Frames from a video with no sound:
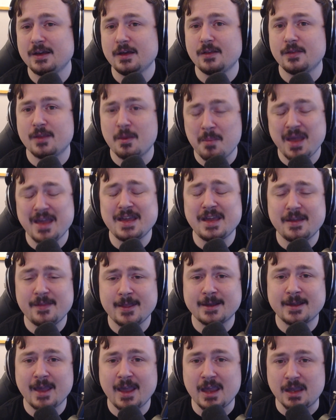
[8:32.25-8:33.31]
They're making the
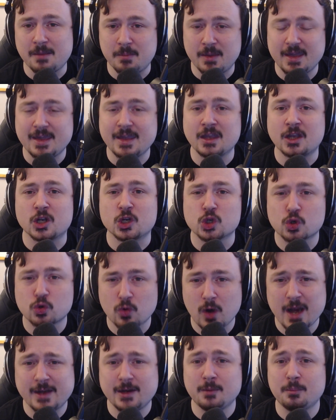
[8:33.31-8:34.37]
game
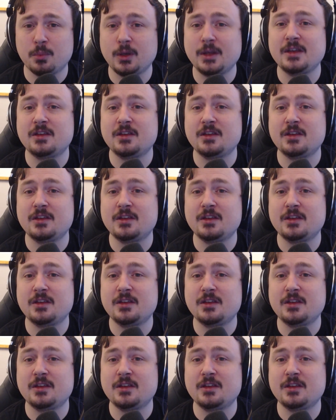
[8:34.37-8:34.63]
incredibly